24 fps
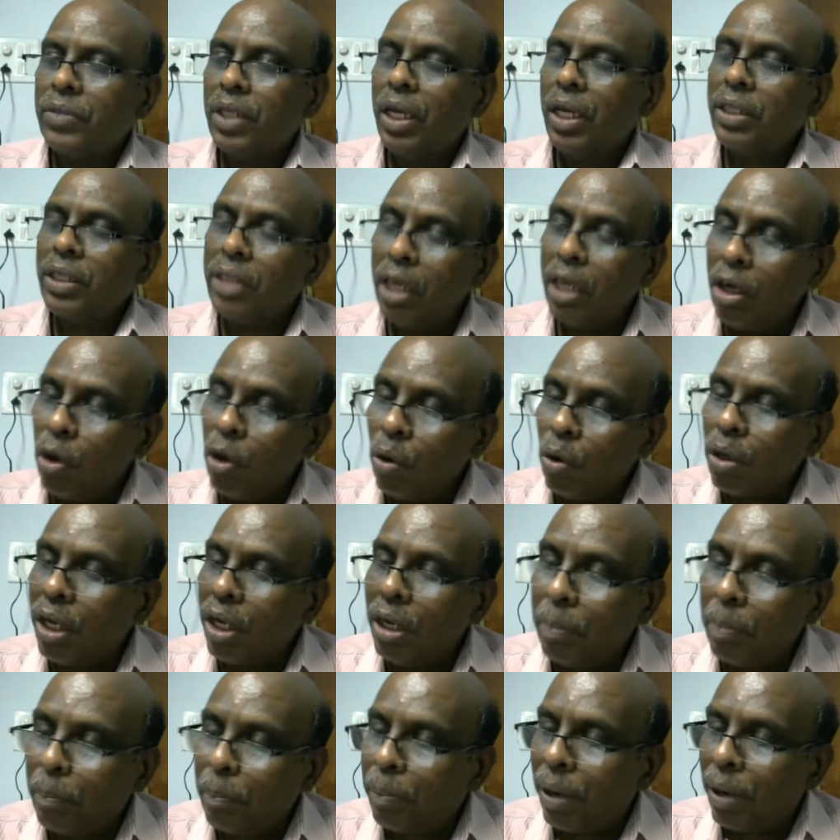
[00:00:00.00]
In the
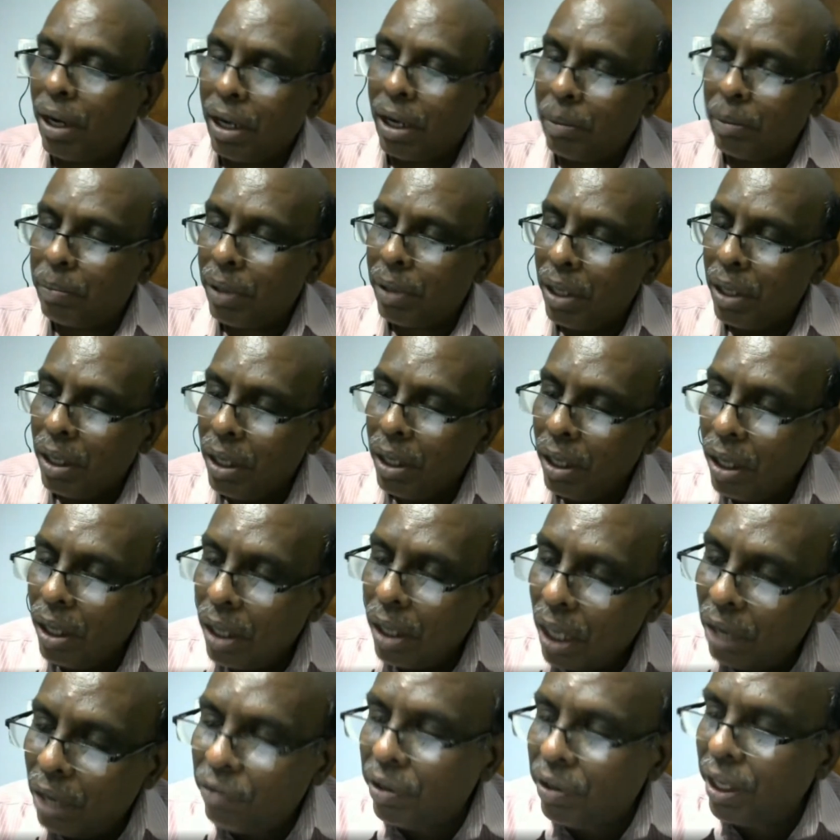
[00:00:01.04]
local pub,
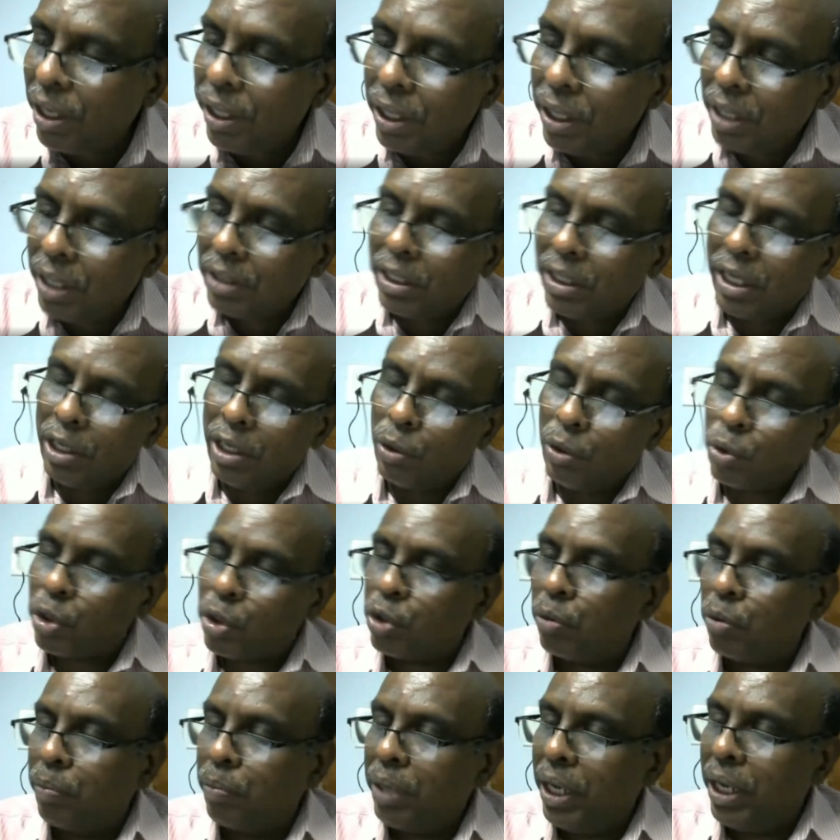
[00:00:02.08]
every day they used
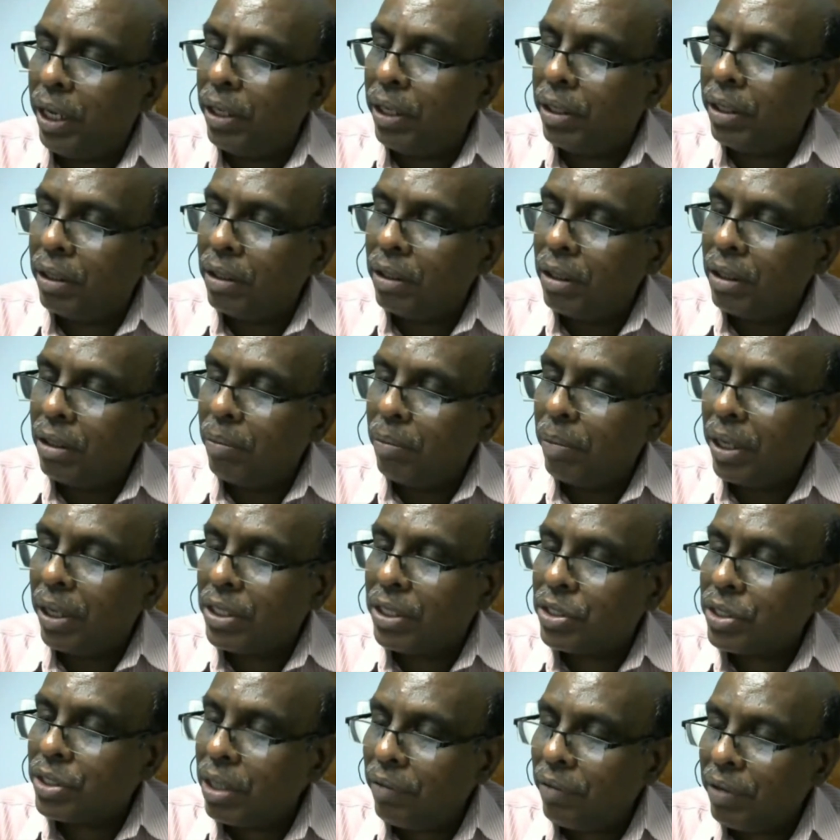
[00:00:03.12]
to meet by
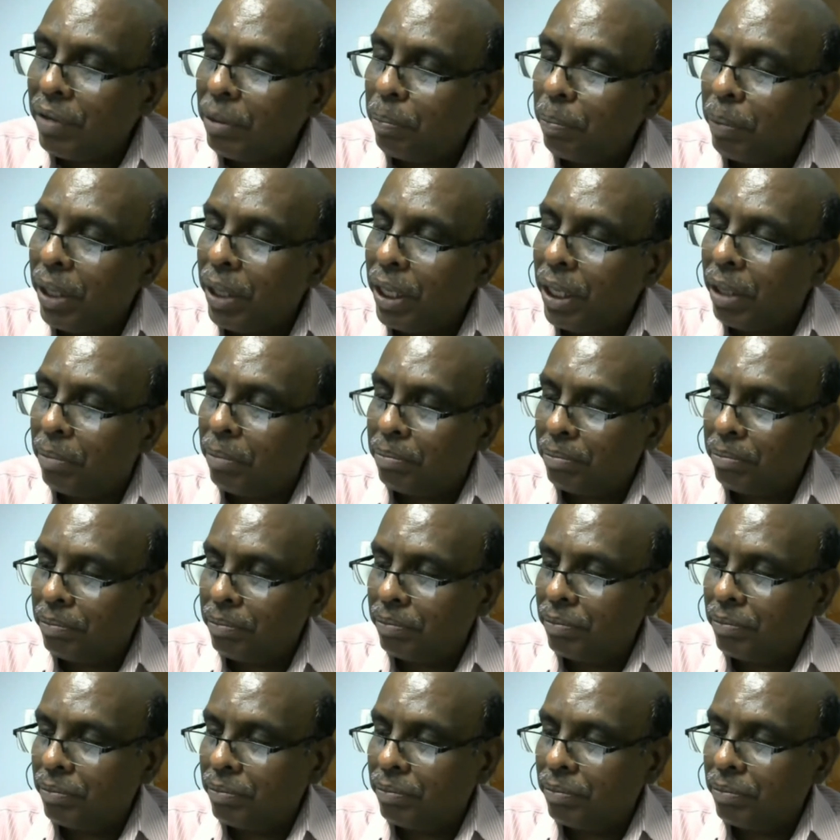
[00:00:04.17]
7 p.m.